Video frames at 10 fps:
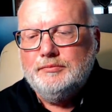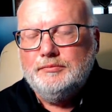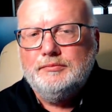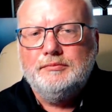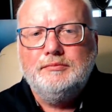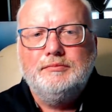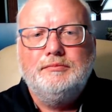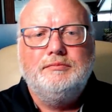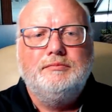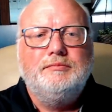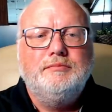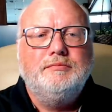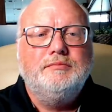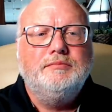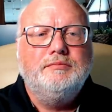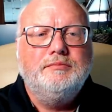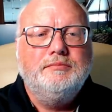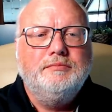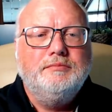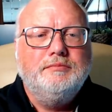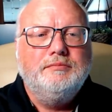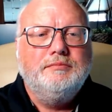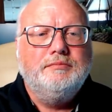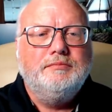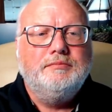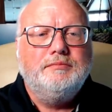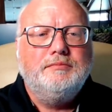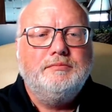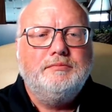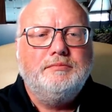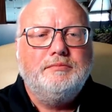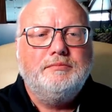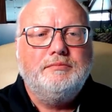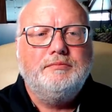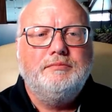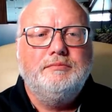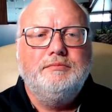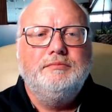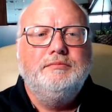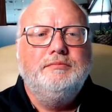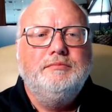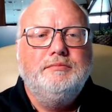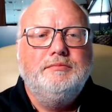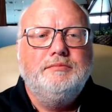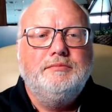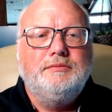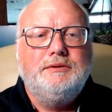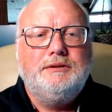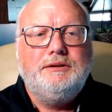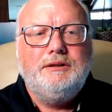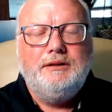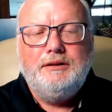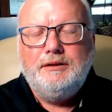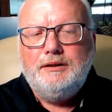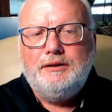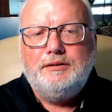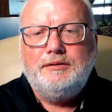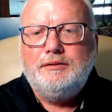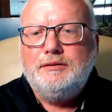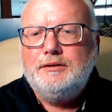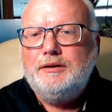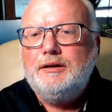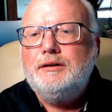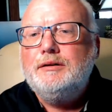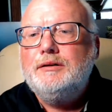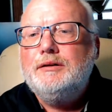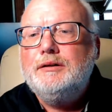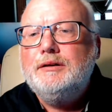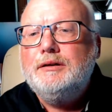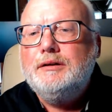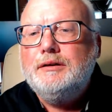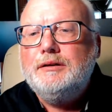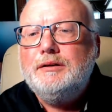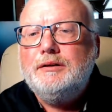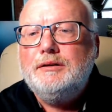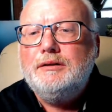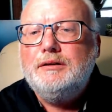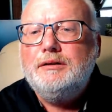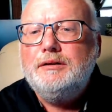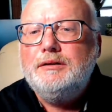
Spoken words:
[no speech]